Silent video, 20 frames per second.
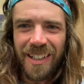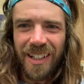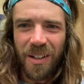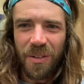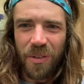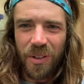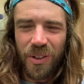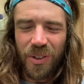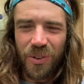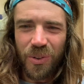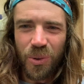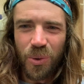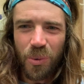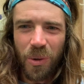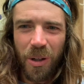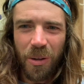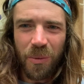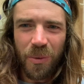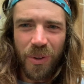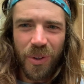I'm gonna do
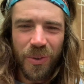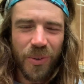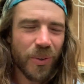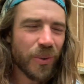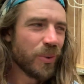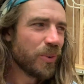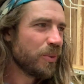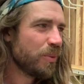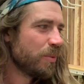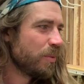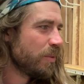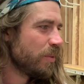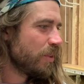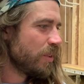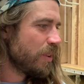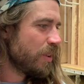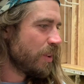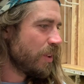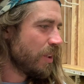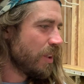what I wanna do.
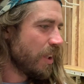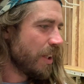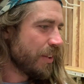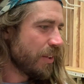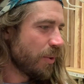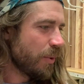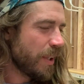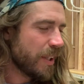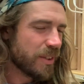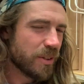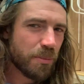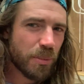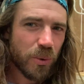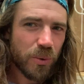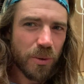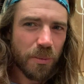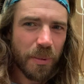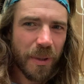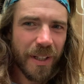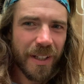I know how to
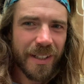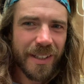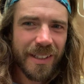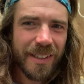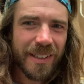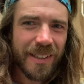build the bed.